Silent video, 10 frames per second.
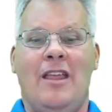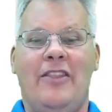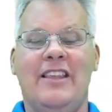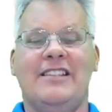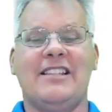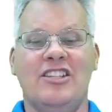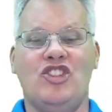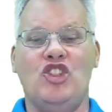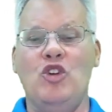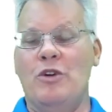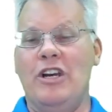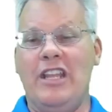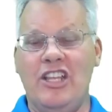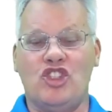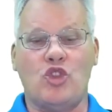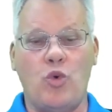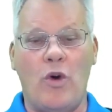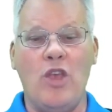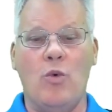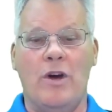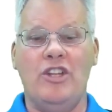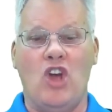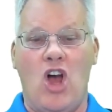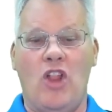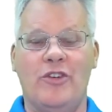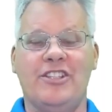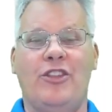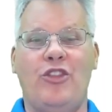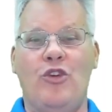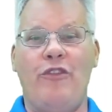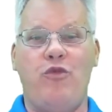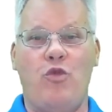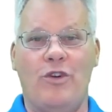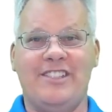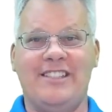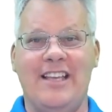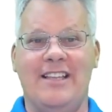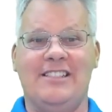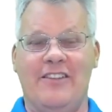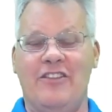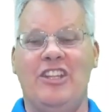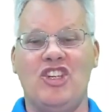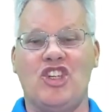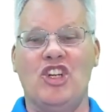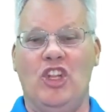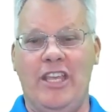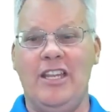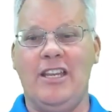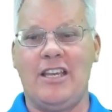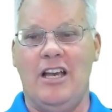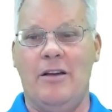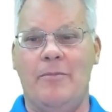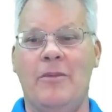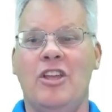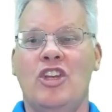this consumer needs $21.34 of additional income